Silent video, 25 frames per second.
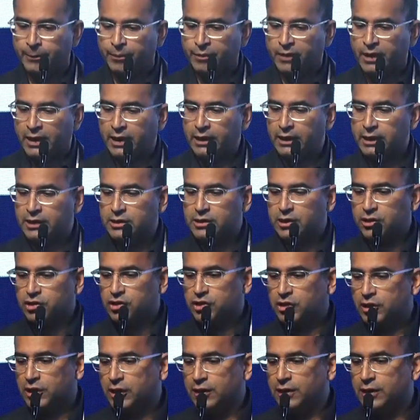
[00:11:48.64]
In addition,
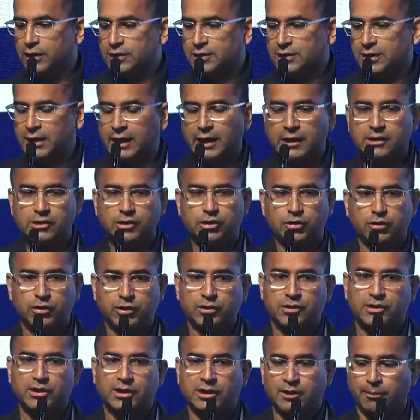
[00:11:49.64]
in this case, you can
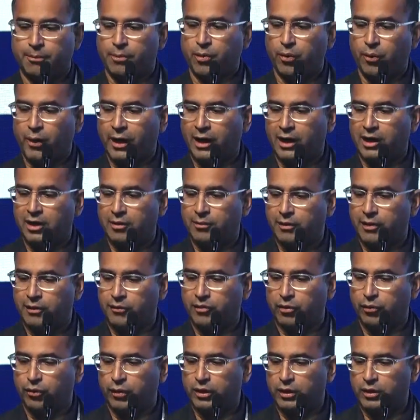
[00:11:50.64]
see the parenchyma of the
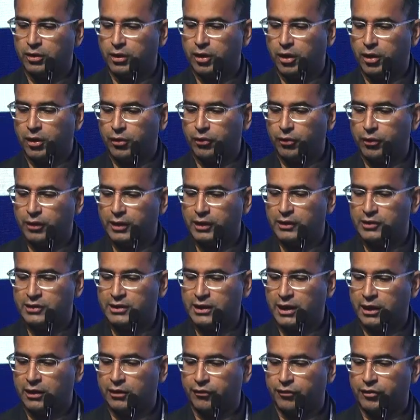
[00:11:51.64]
renal artery is
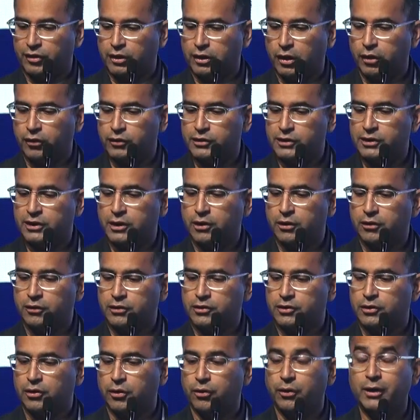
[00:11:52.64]
kind of close here.
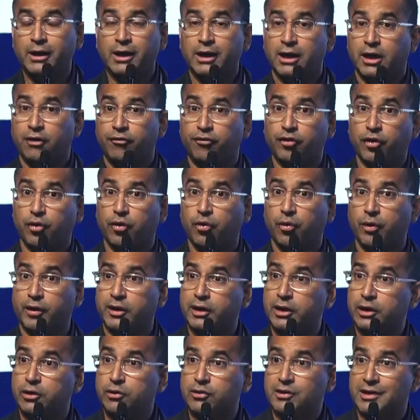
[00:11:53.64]
So if you're going to
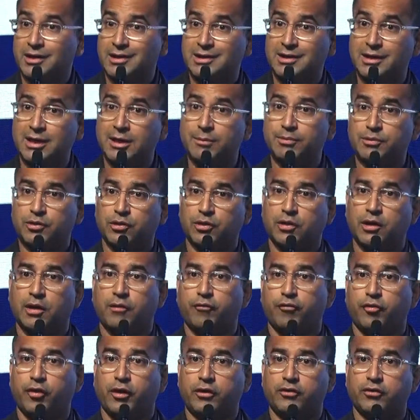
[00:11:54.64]
use a deep
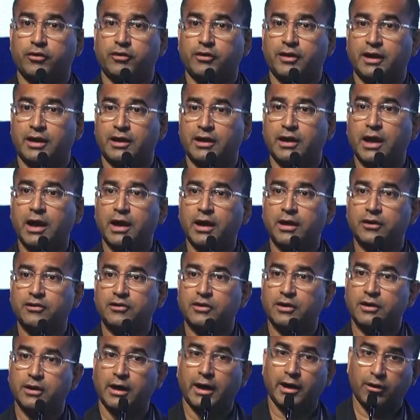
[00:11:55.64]
circumferential technology
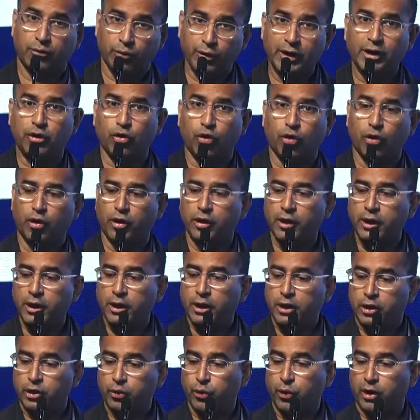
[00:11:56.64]
like ReCore,
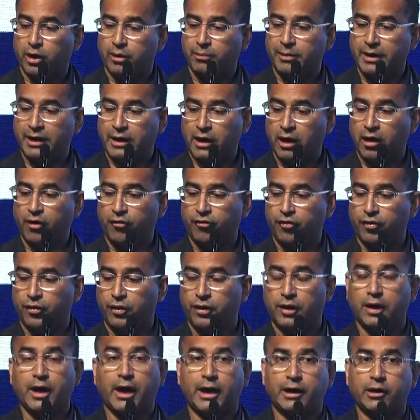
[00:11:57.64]
you want to be careful and
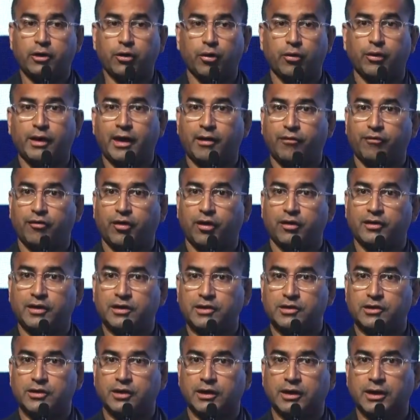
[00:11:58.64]
not go that far
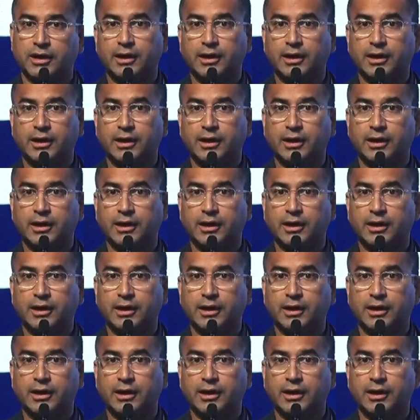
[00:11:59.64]
distally.